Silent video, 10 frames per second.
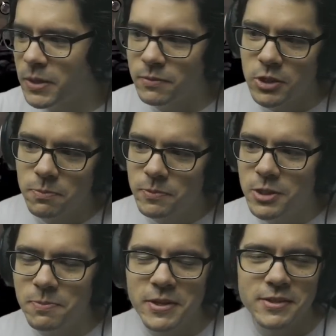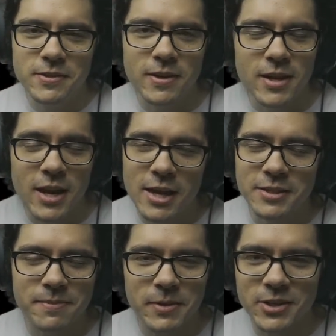just because it
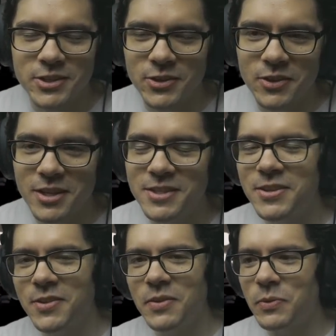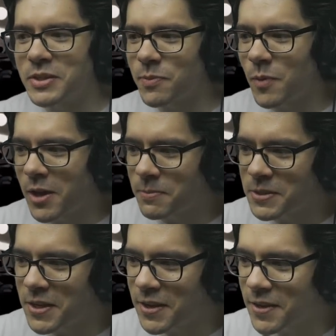has the big shield. That's the only reason why I'm
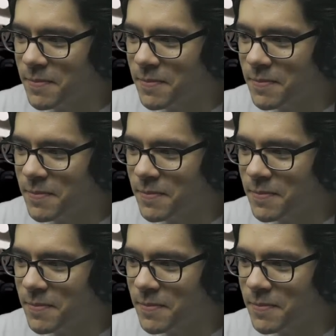saying it.